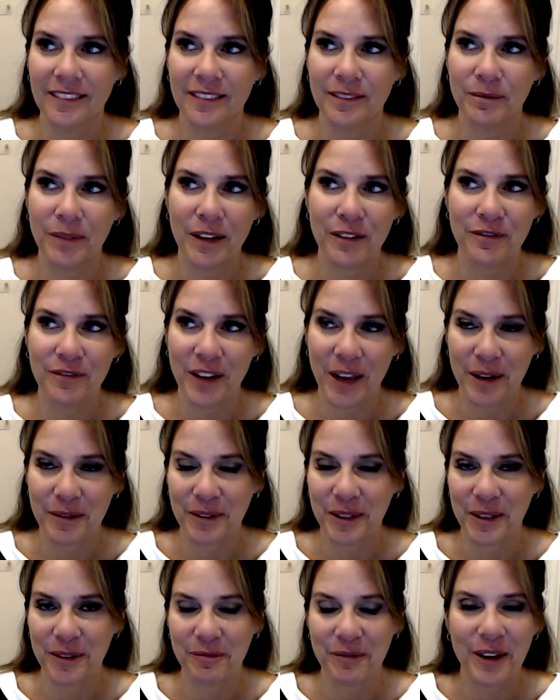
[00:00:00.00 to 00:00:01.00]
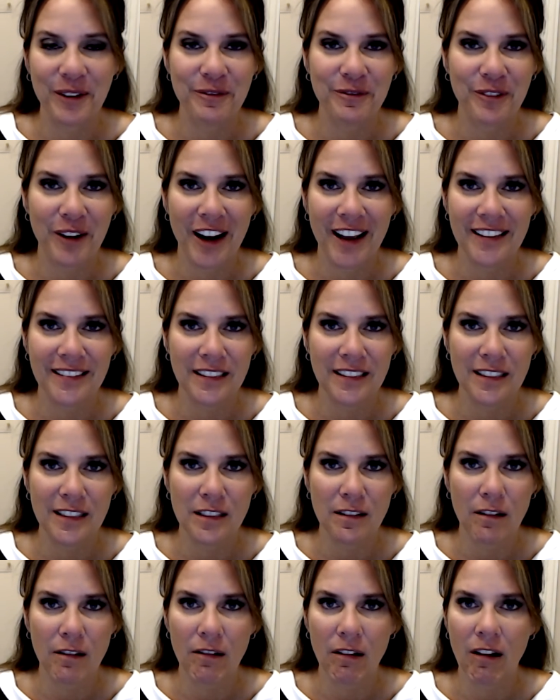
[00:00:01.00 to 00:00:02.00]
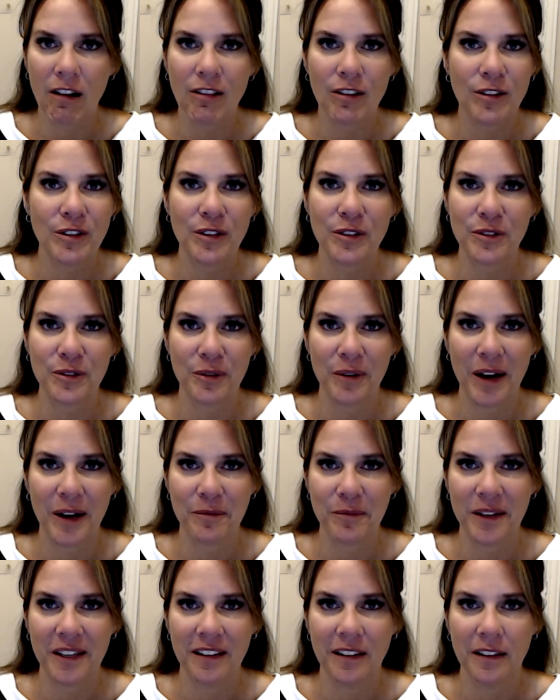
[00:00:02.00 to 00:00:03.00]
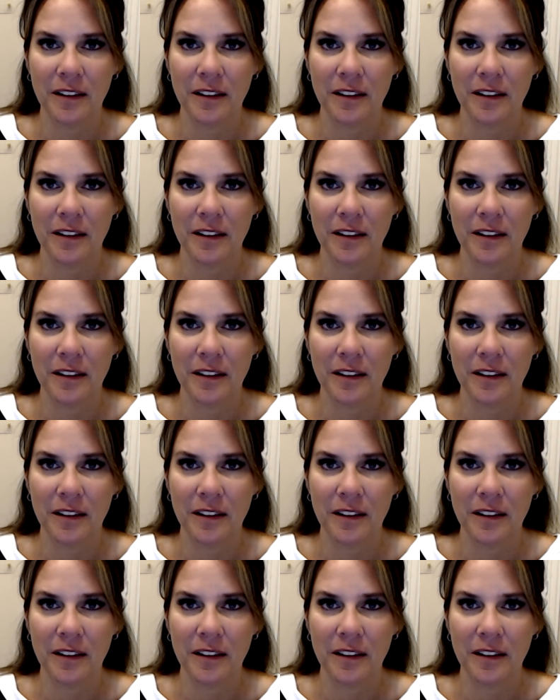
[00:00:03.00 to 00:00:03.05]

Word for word: my family, my friends, all of those around me